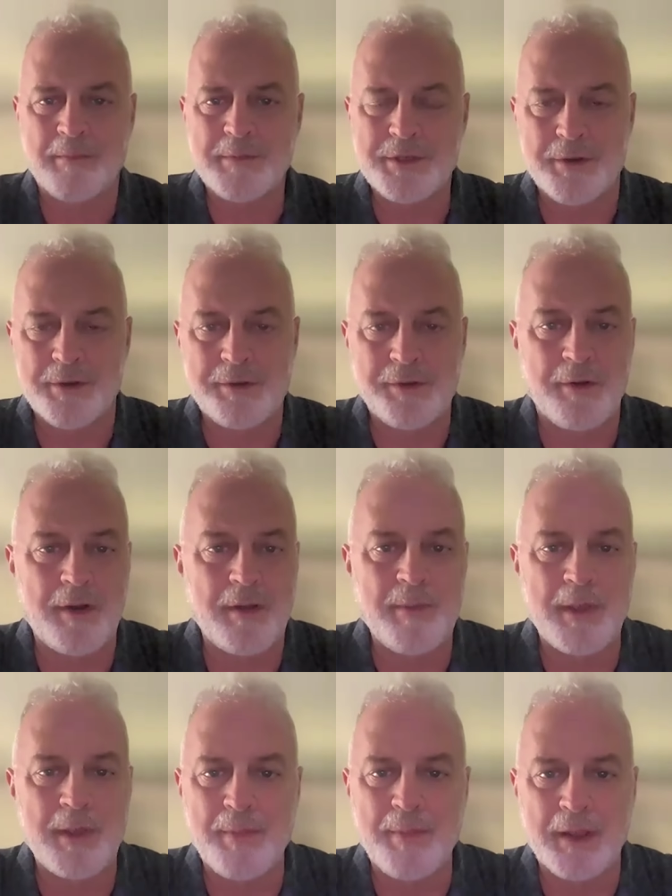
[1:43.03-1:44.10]
I'm sure it's already
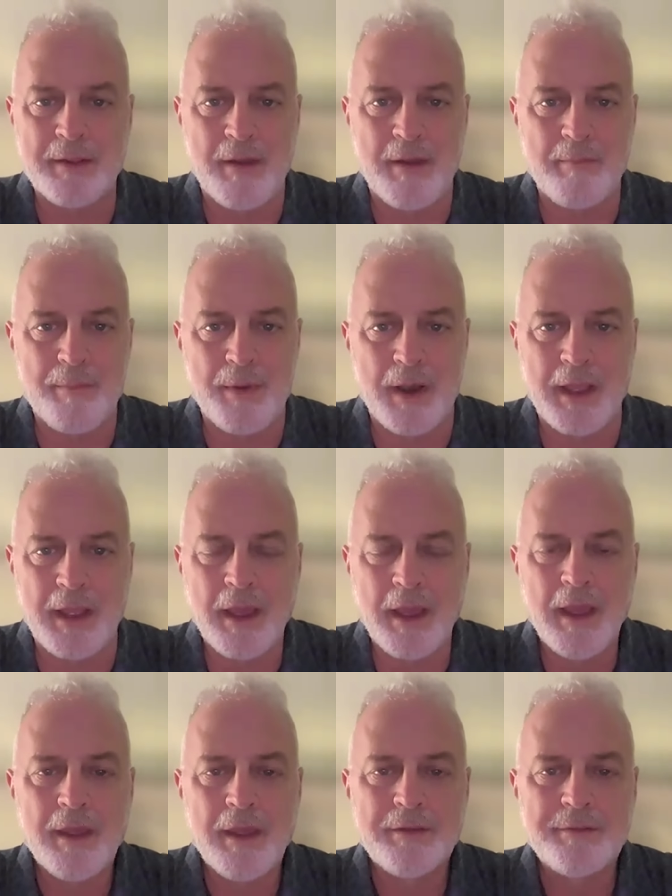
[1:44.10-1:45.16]
being picked up by
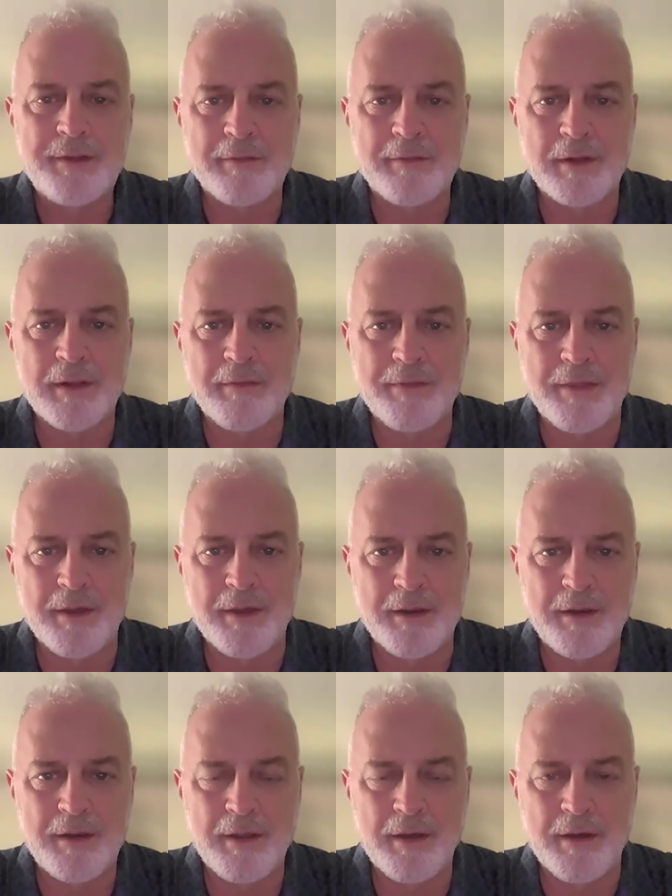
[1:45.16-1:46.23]
several of
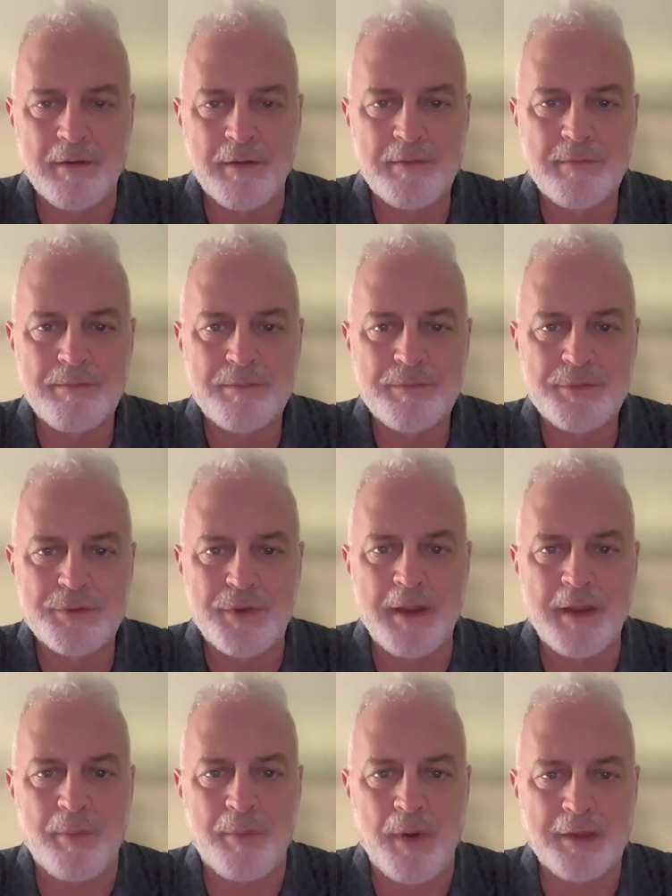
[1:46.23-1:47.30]
the
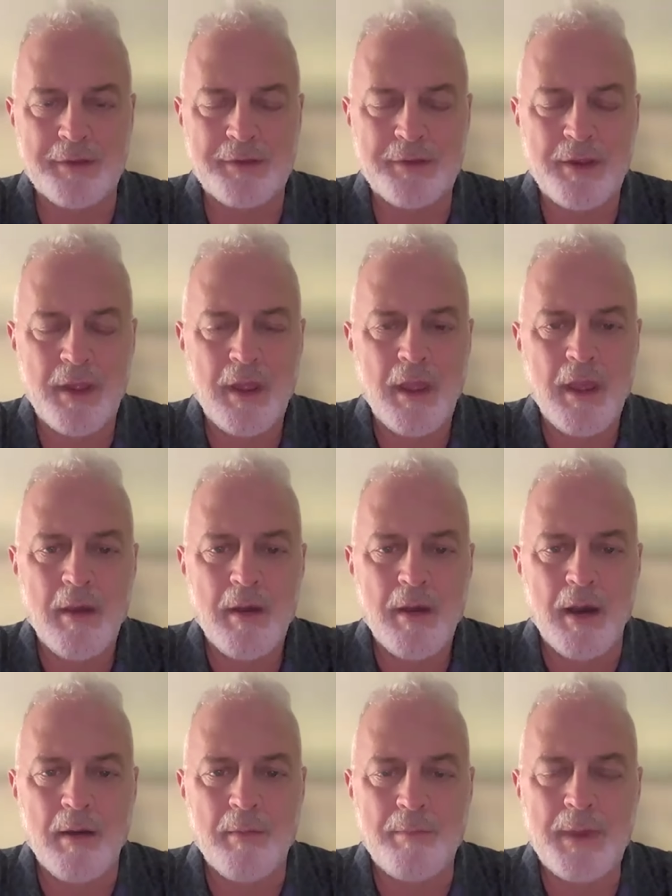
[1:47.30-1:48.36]
trade press.
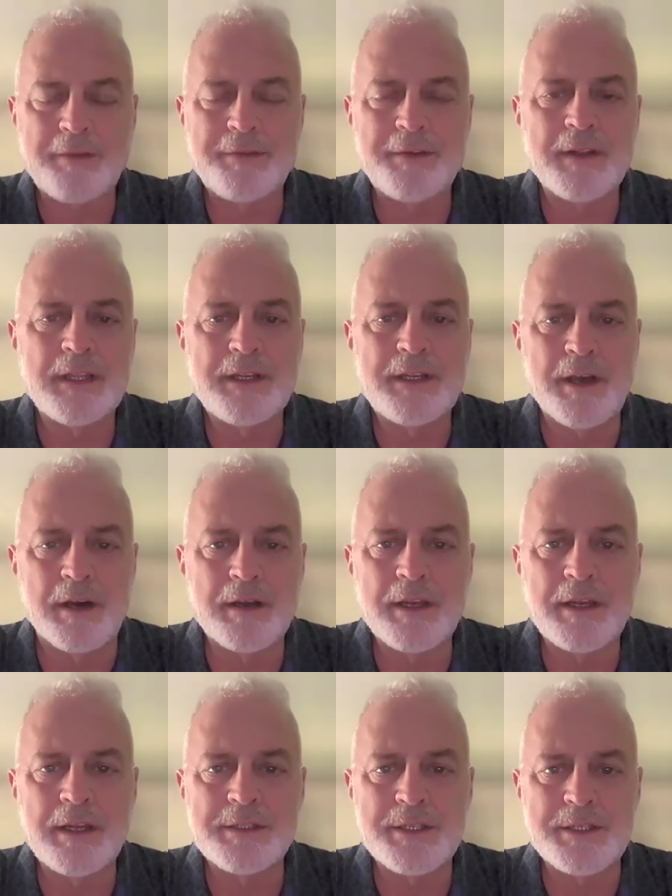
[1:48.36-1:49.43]
Uh, basically,
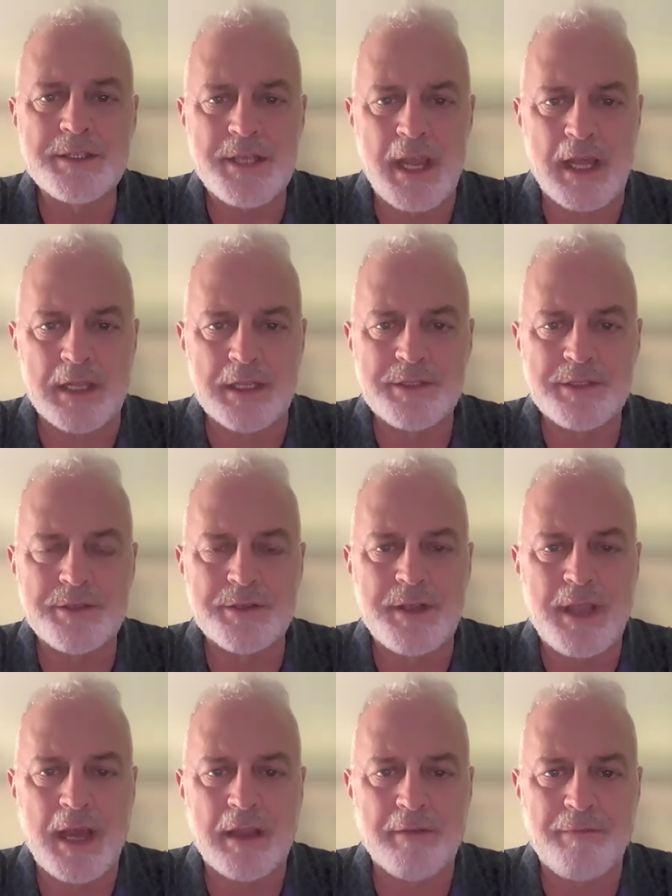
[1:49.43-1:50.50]
Duncan is a challenge to
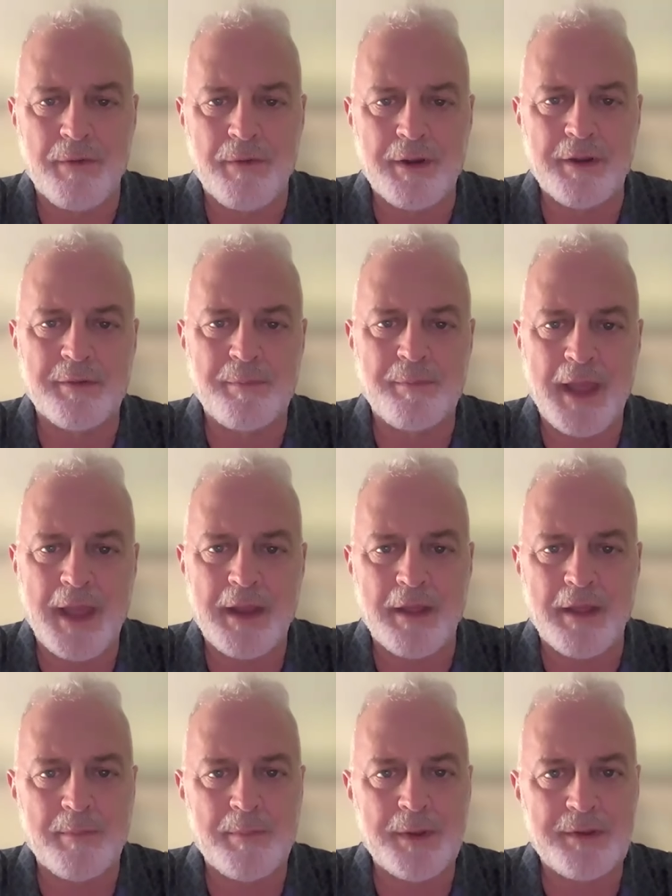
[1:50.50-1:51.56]
California's ban
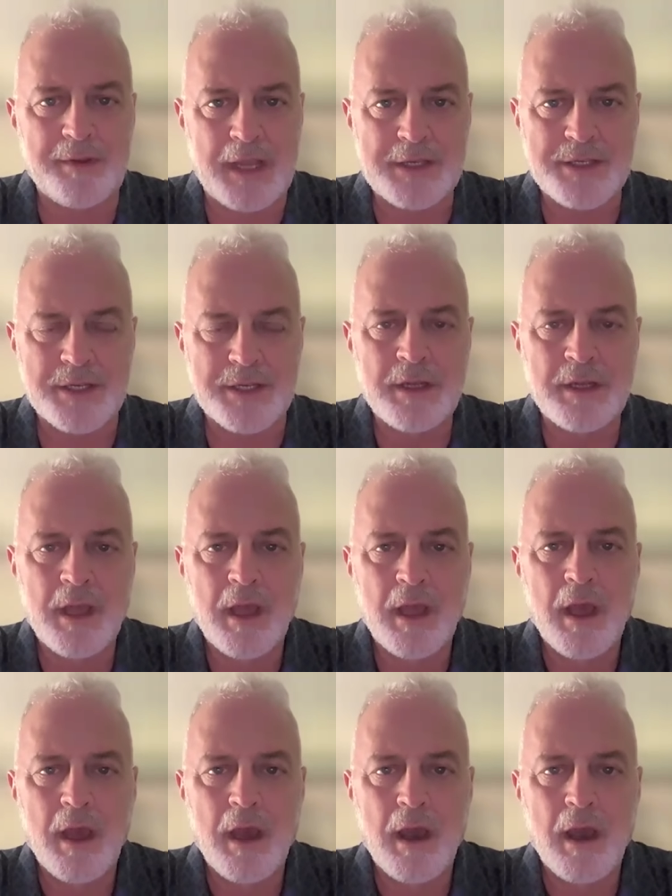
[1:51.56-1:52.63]
on the possession
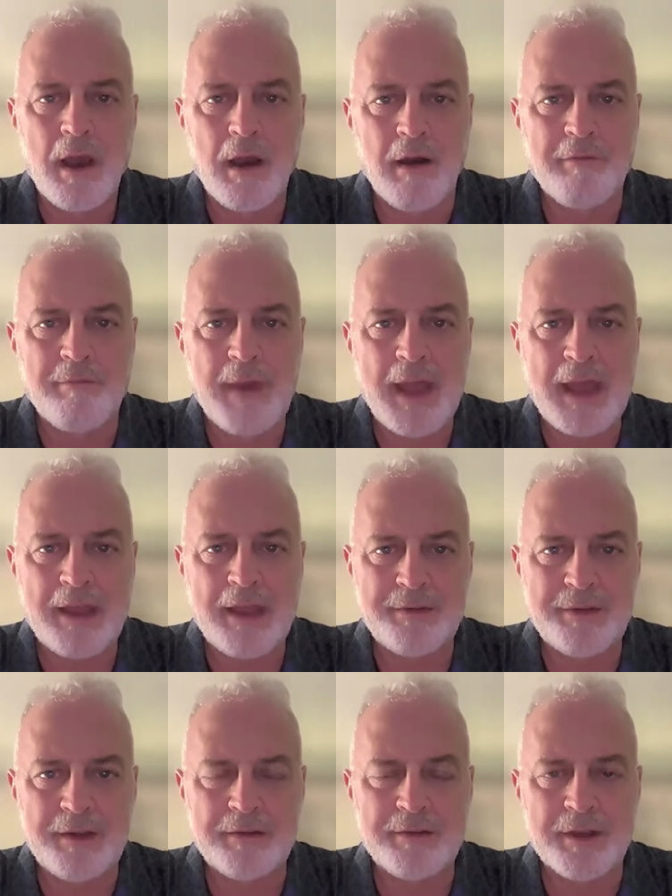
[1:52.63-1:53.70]
of
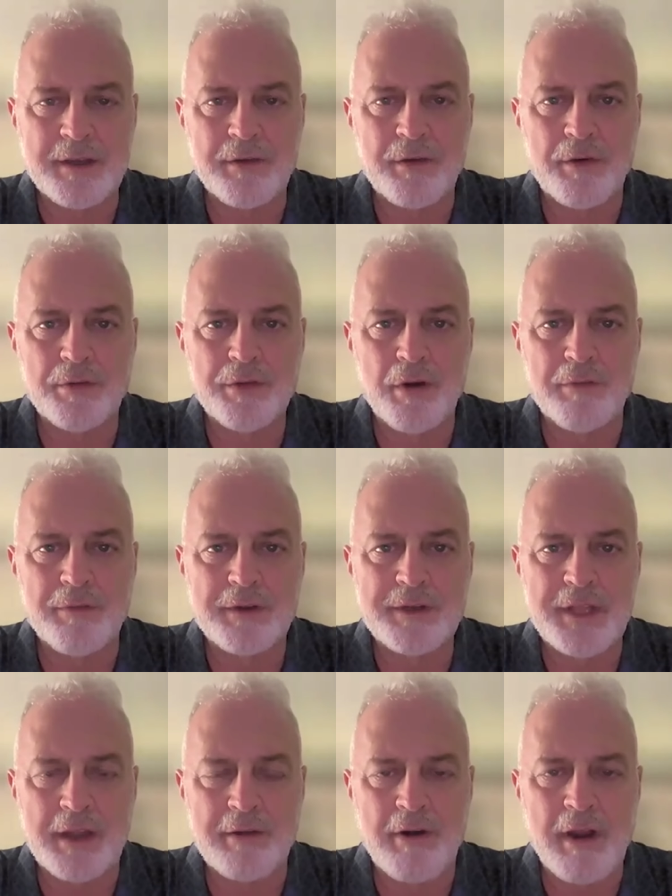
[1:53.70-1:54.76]
magazines that can hold over
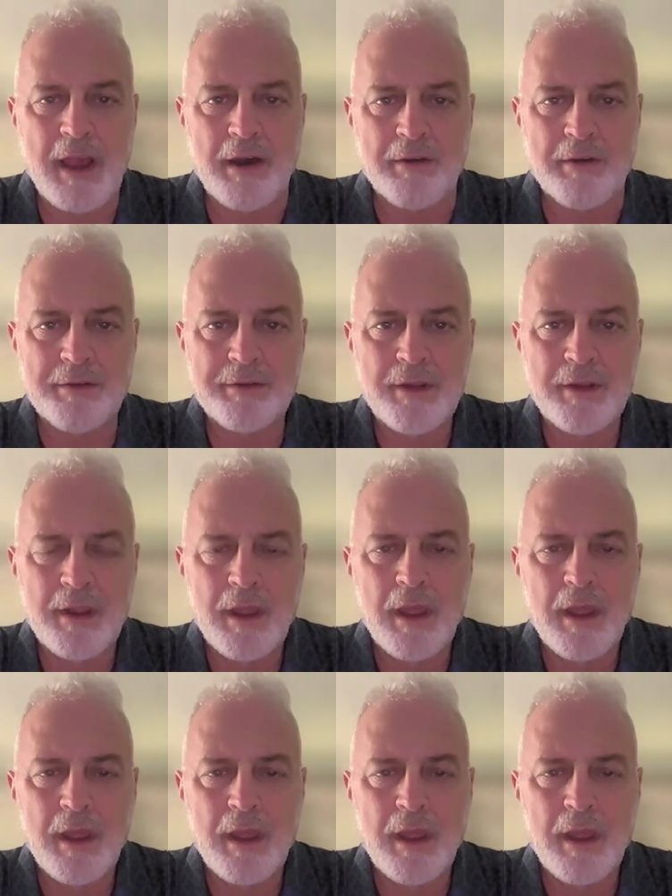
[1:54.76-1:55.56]
10 rounds.